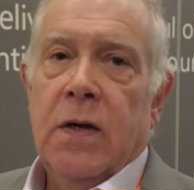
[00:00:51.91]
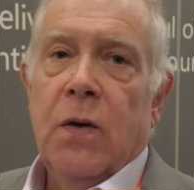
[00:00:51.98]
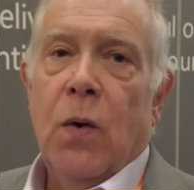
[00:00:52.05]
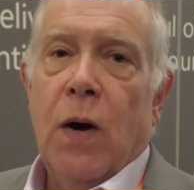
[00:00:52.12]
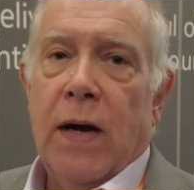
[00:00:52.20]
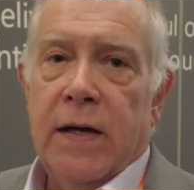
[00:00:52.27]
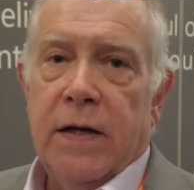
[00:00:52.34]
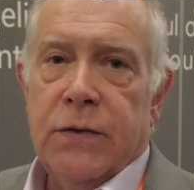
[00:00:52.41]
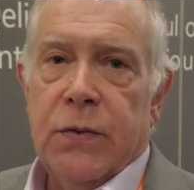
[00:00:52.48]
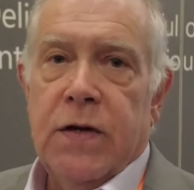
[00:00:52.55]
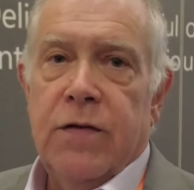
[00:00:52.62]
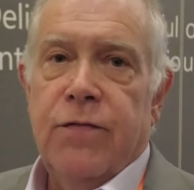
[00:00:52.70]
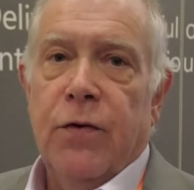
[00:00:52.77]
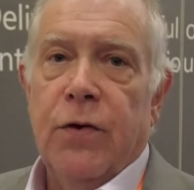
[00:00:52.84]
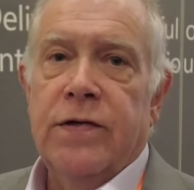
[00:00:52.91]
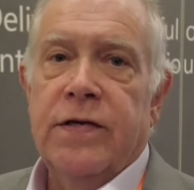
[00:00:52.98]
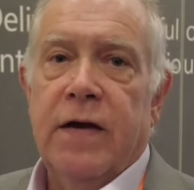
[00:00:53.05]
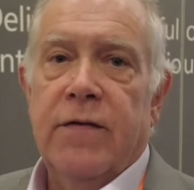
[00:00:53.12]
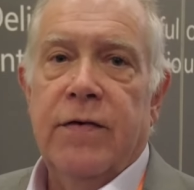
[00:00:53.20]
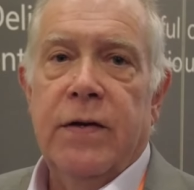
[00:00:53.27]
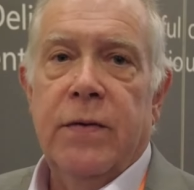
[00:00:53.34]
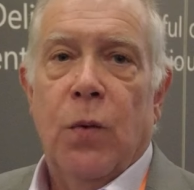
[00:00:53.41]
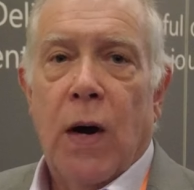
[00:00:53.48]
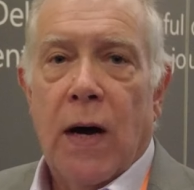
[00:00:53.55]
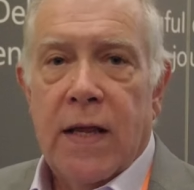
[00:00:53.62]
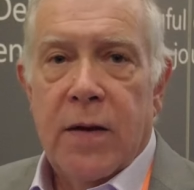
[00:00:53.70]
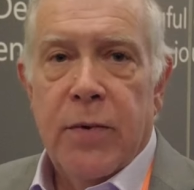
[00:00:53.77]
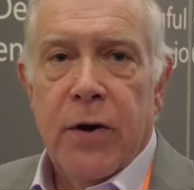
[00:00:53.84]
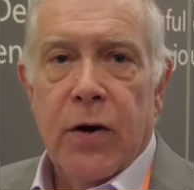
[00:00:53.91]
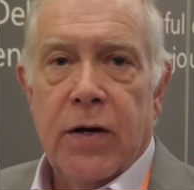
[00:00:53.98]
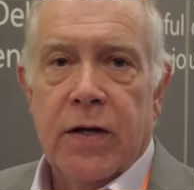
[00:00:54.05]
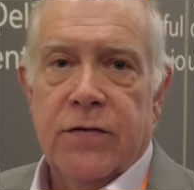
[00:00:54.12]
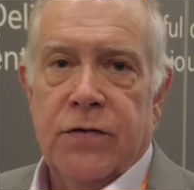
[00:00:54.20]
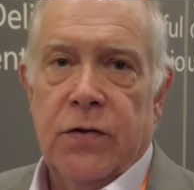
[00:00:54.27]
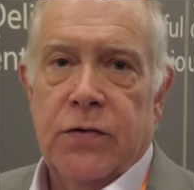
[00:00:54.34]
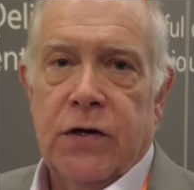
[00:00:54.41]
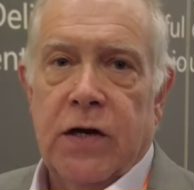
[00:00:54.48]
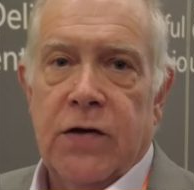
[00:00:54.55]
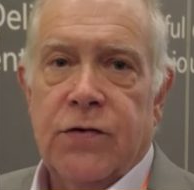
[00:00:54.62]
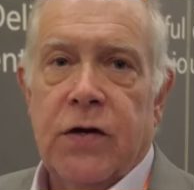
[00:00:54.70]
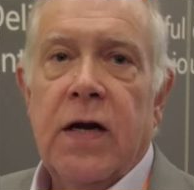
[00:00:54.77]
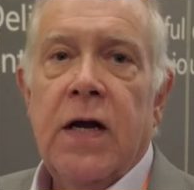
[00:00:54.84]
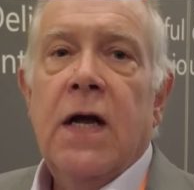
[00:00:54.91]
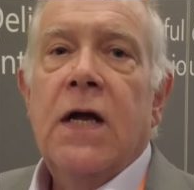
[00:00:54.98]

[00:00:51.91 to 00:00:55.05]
Why Health 2047? Why the American Association?